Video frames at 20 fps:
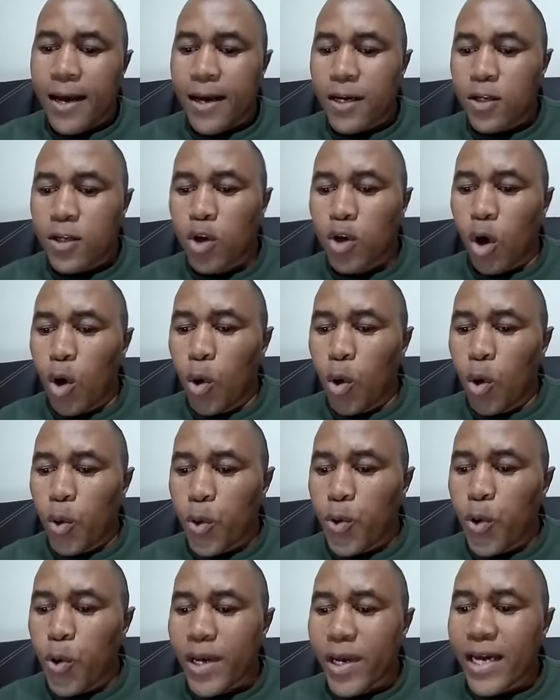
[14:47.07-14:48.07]
So
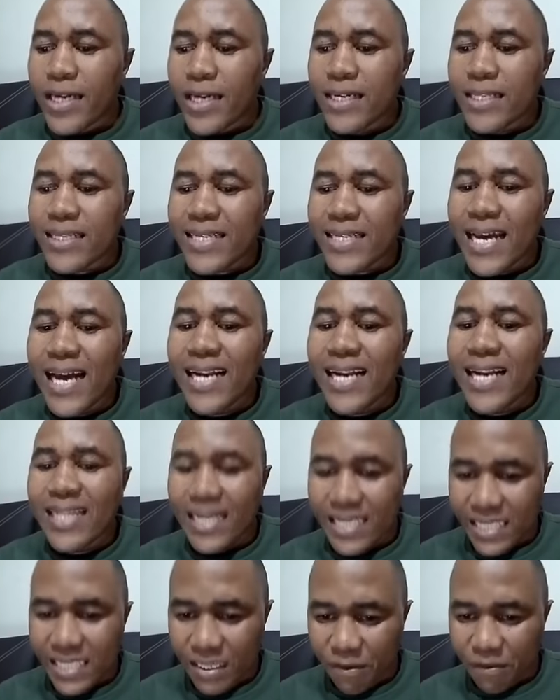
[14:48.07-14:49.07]
you can tell the
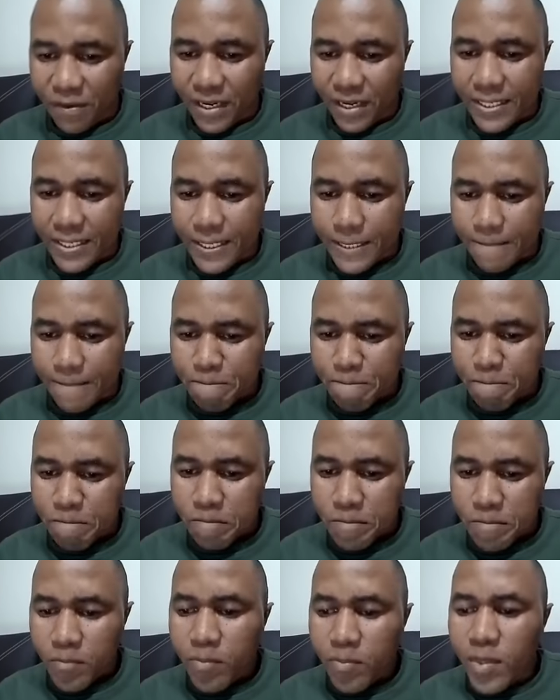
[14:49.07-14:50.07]
difference,
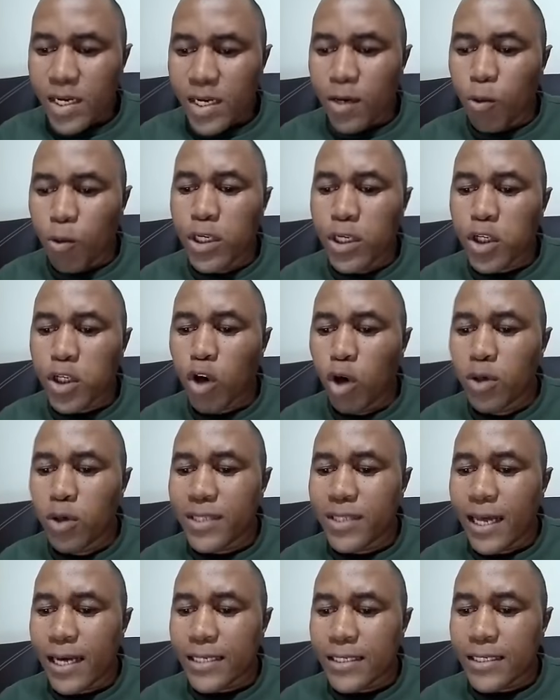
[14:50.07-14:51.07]
which shows
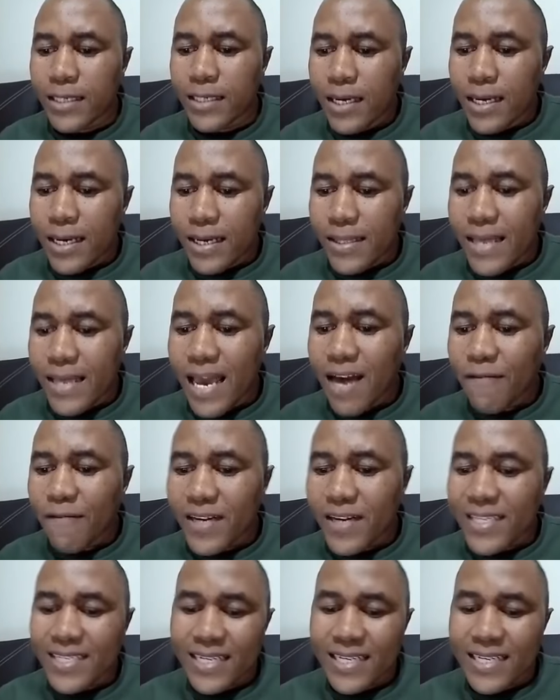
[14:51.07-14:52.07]
that their
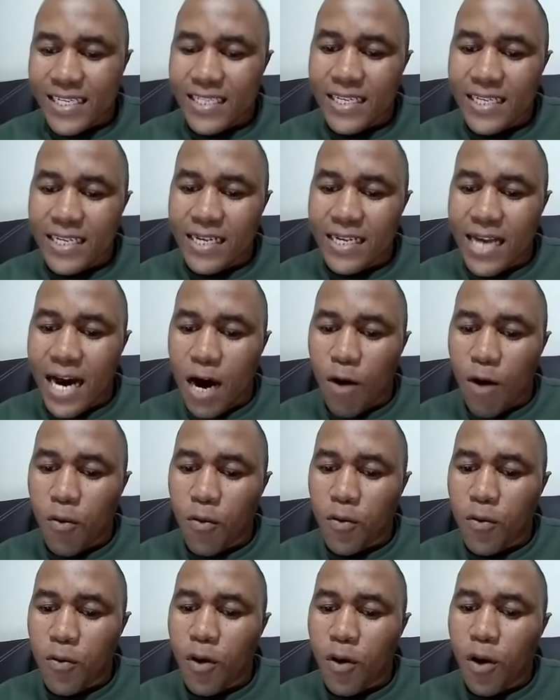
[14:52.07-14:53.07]
frustration now
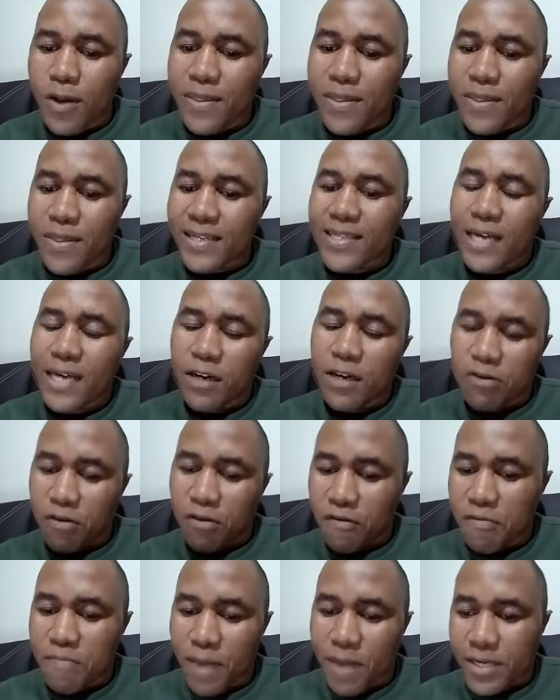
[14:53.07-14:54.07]
on the side of
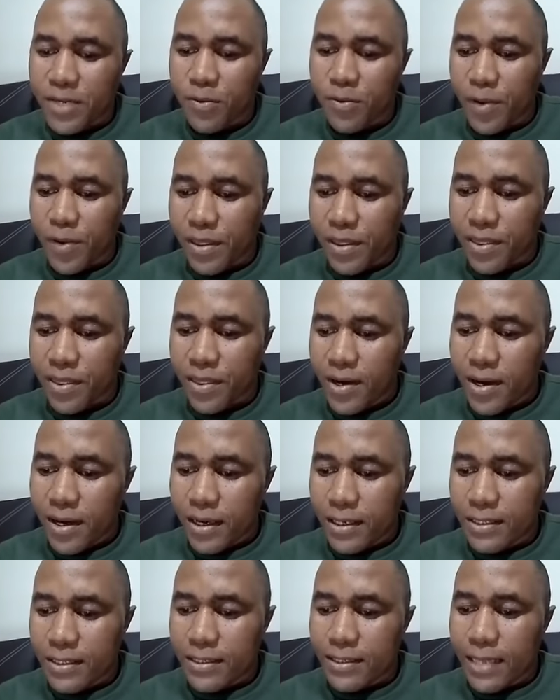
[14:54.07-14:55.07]
Butterworth
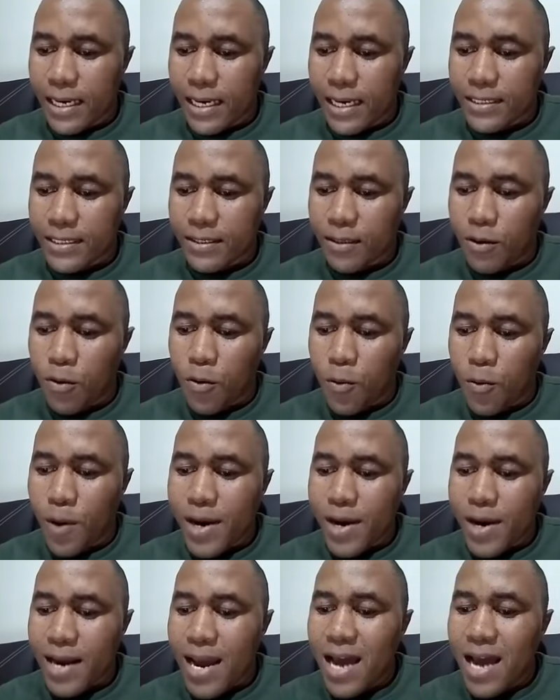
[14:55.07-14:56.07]
is that
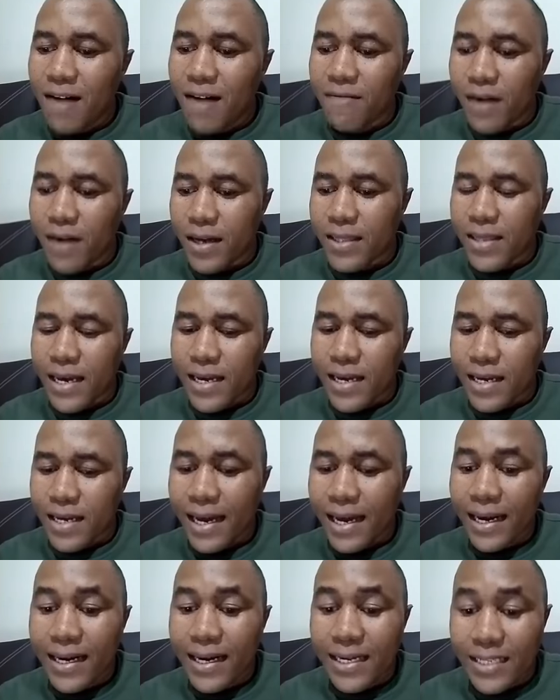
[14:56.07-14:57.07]
whenever they
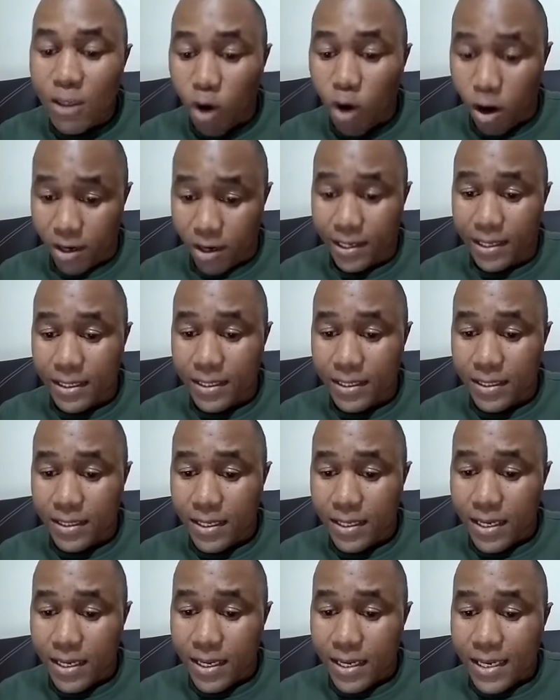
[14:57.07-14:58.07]
carry dockets,
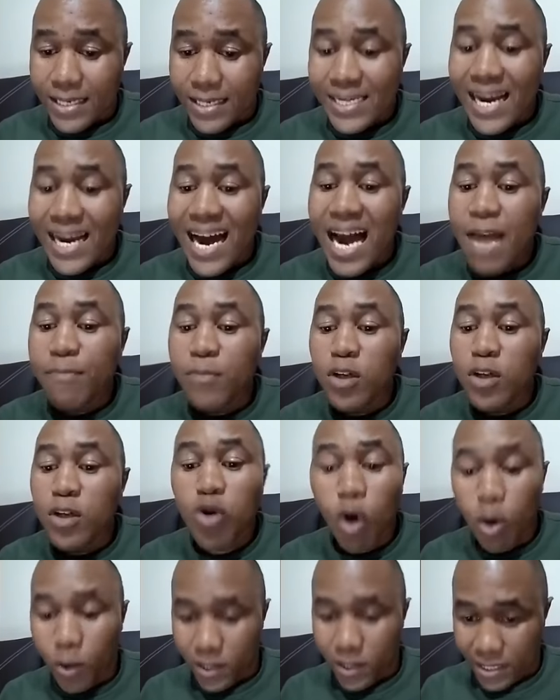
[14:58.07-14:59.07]
time is
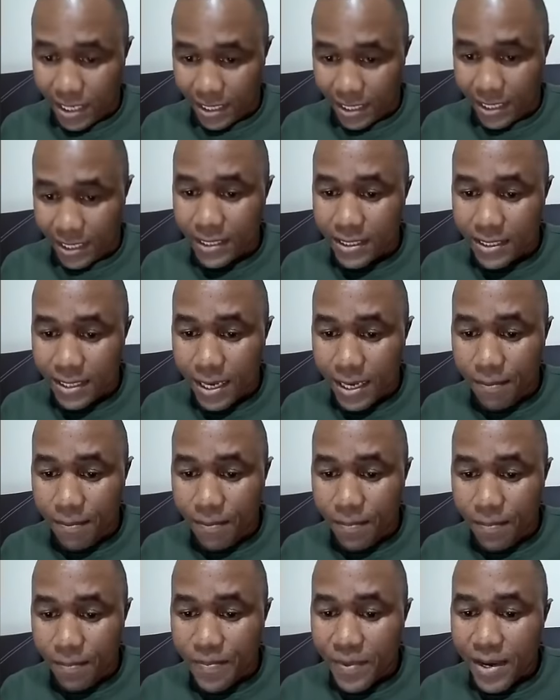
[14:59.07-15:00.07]
always against
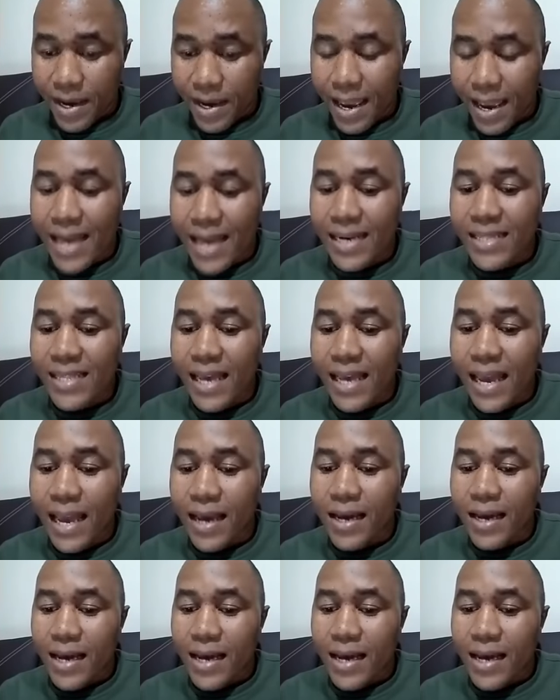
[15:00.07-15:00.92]
them, and the